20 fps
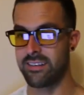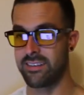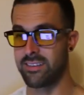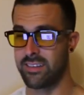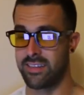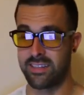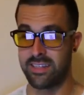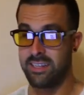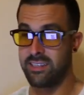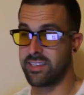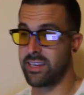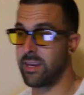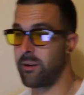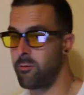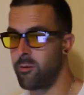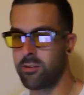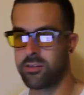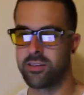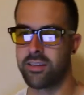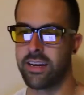I was like, that it's
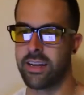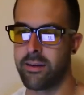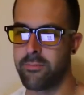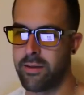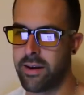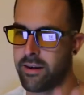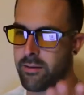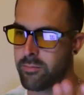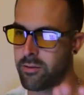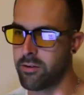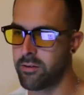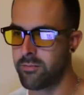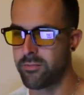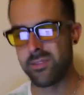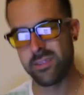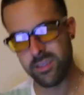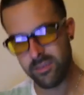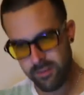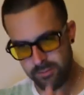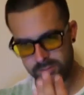getting worse or getting better? Boom.
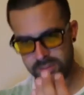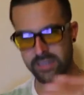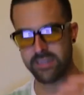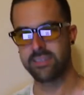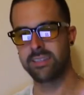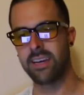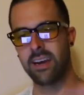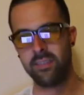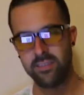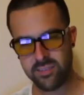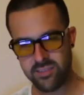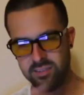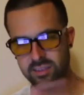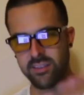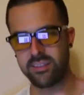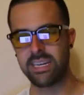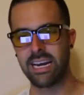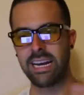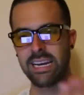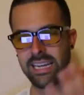You see what I'm saying? You see how this is
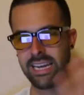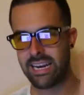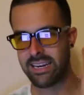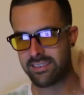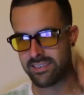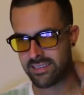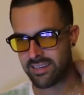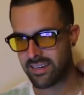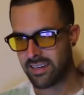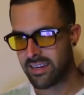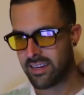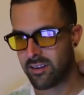all tied, guys?